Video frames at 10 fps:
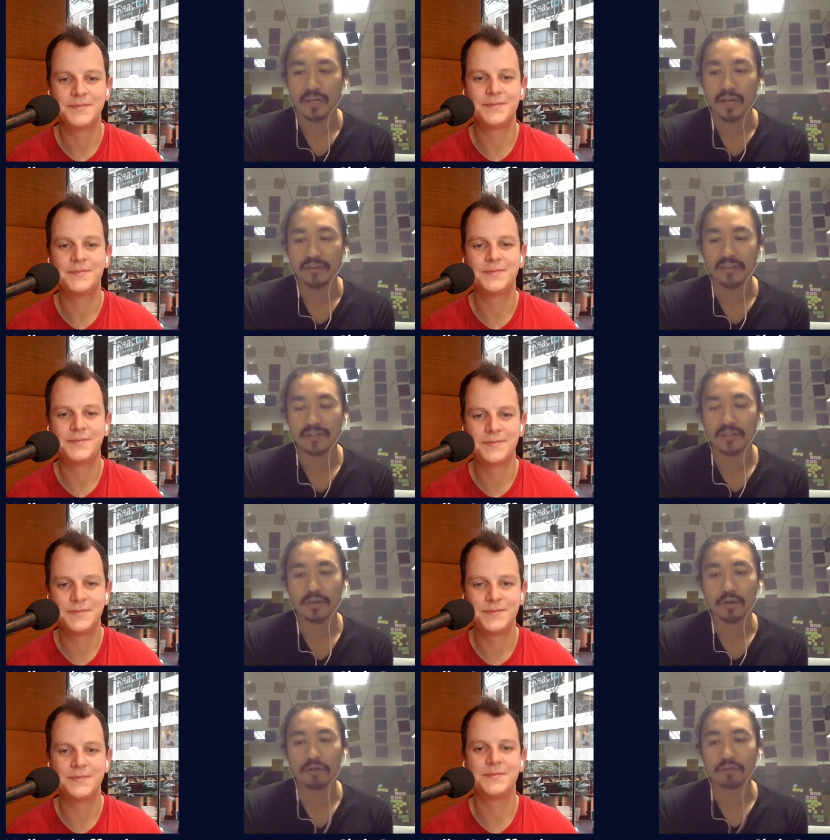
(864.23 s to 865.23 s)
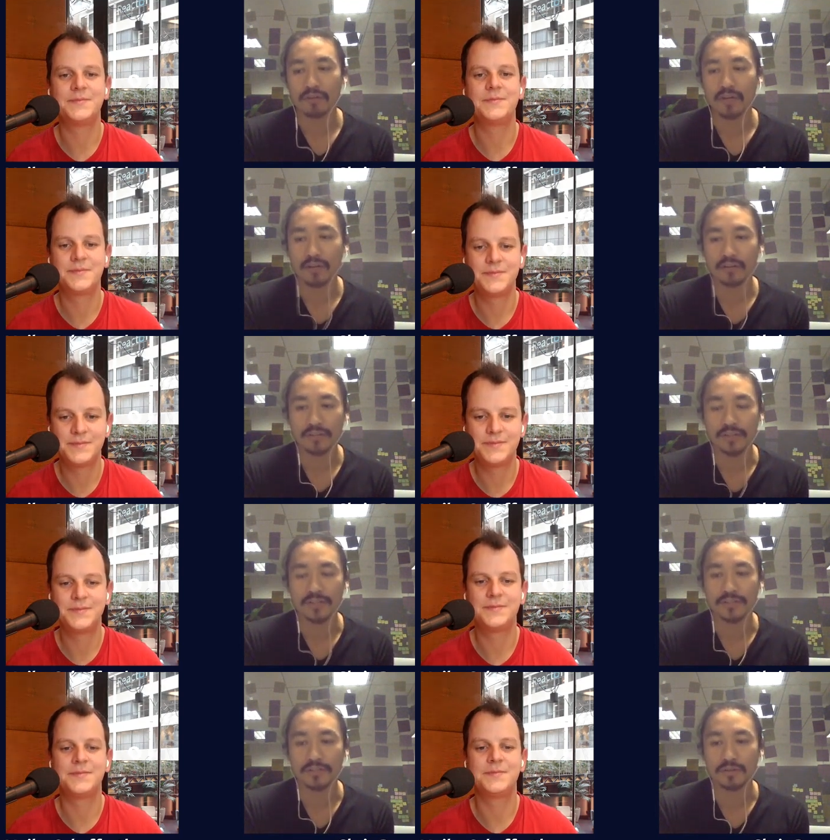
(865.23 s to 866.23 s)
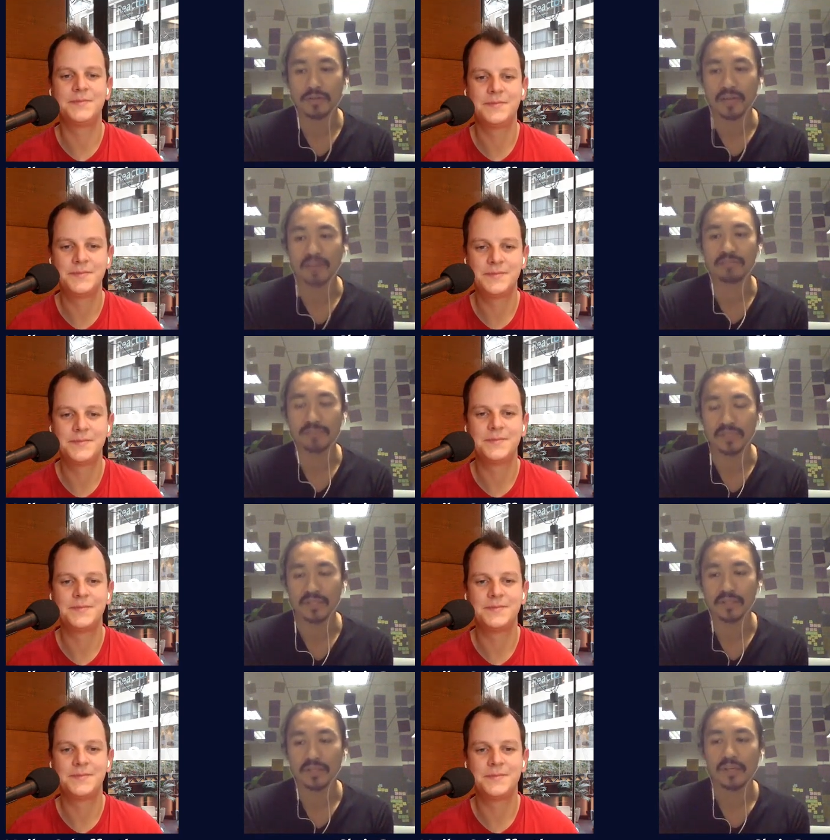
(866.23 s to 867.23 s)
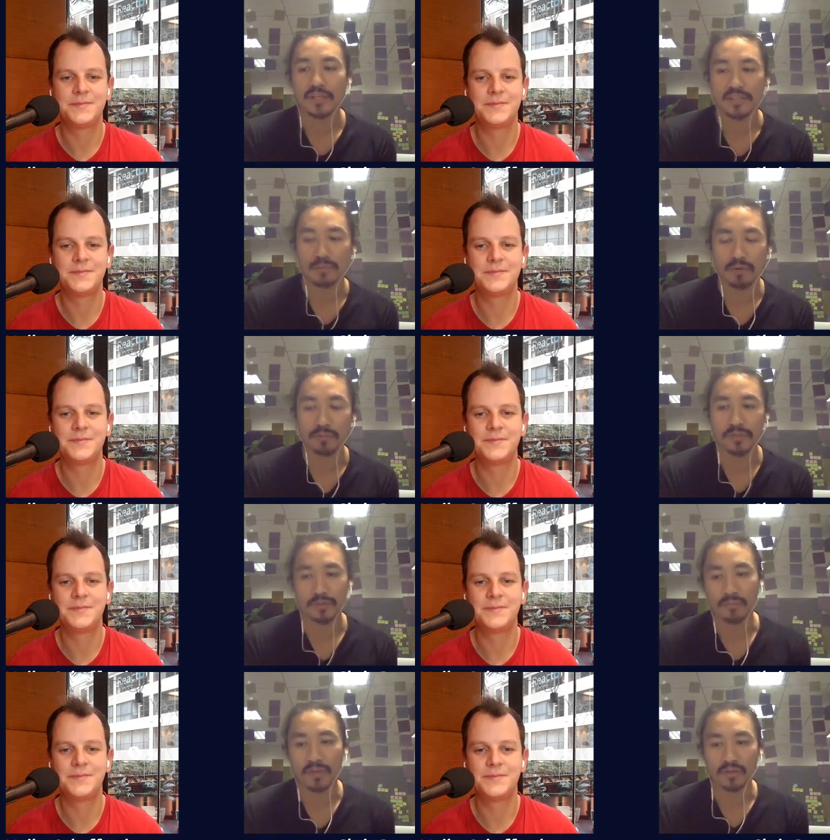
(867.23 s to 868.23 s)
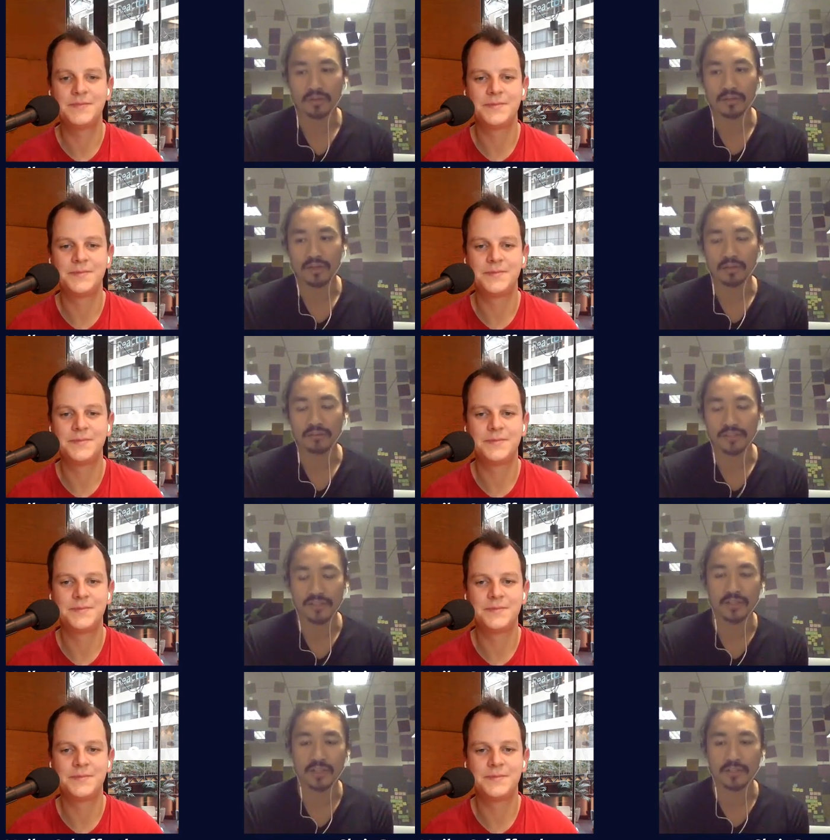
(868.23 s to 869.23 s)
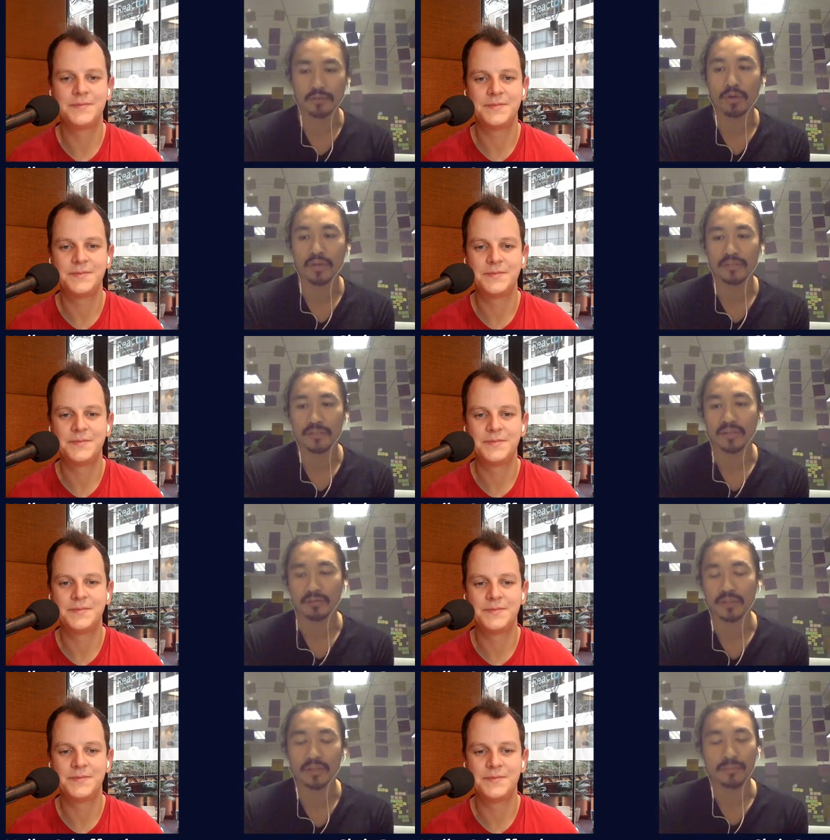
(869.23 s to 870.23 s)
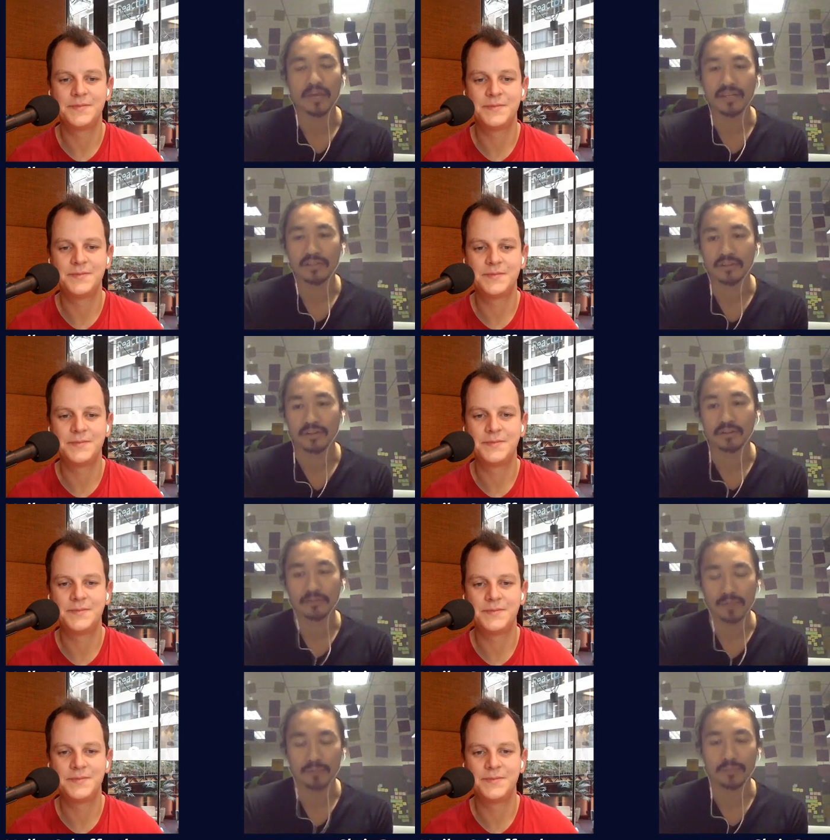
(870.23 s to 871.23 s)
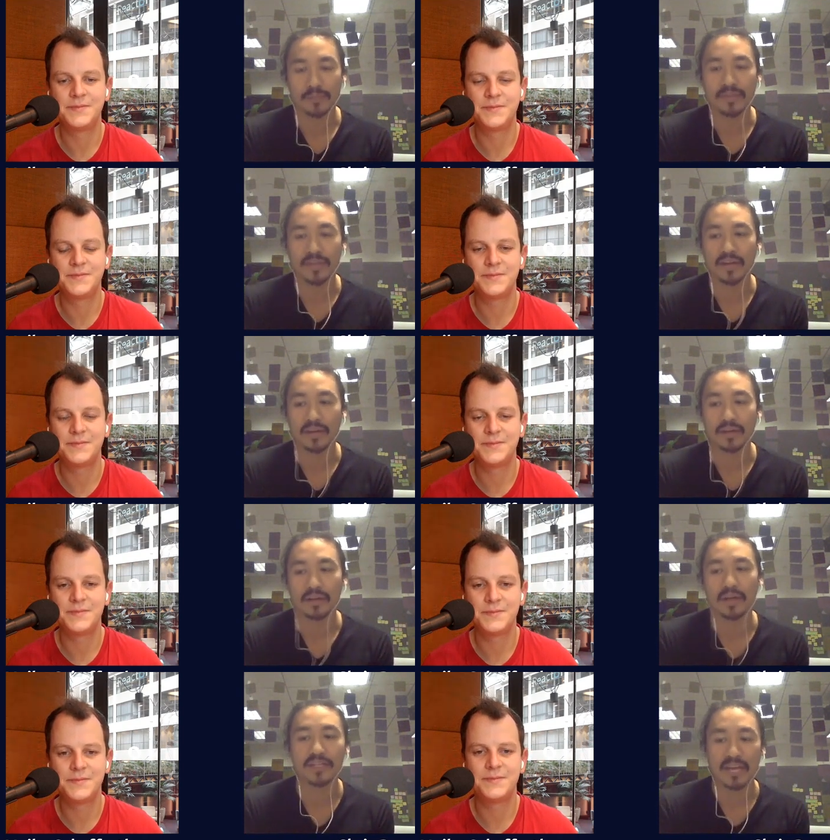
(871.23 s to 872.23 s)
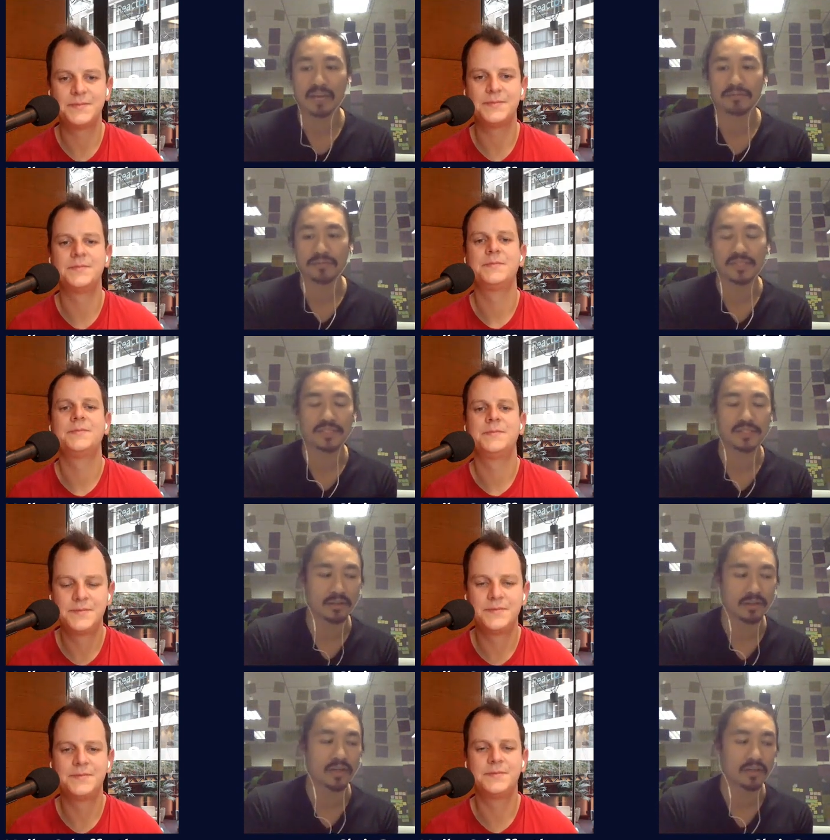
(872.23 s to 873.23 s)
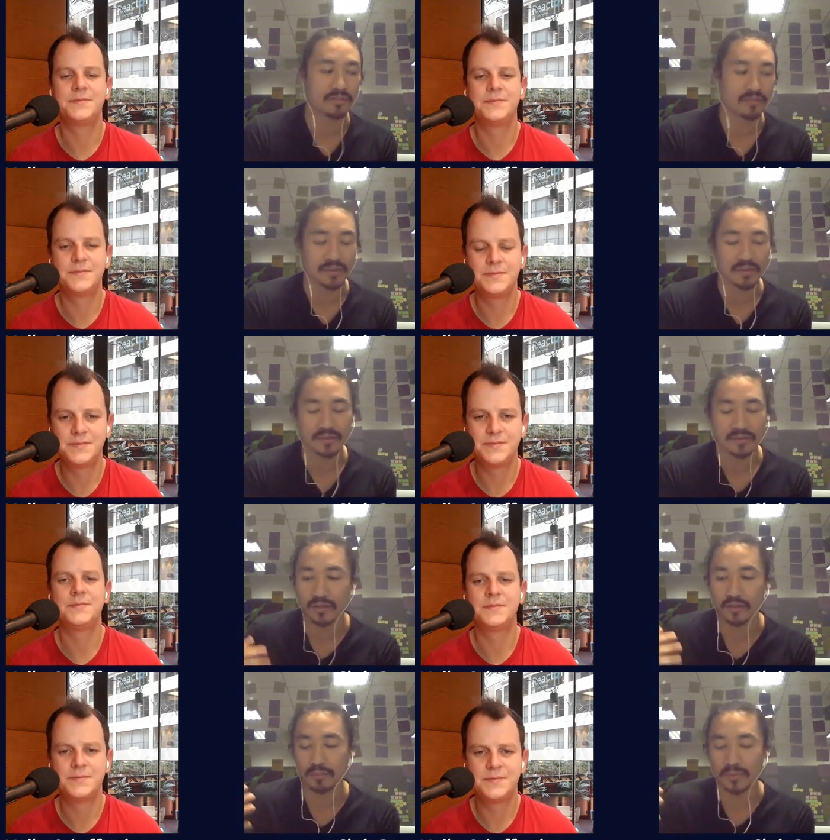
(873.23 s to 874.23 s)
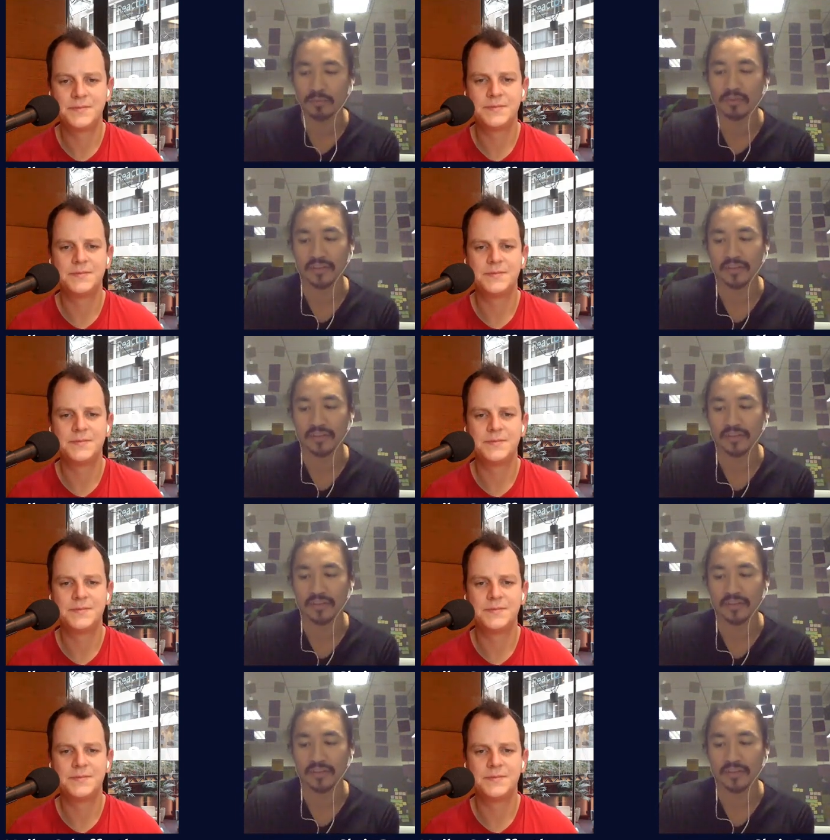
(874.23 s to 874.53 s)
Speaker 1: I think the goal for health is to kind of be somewhere between medical and health as in like you want to make a real impact on their health right but that a lot of times means a lot of you know people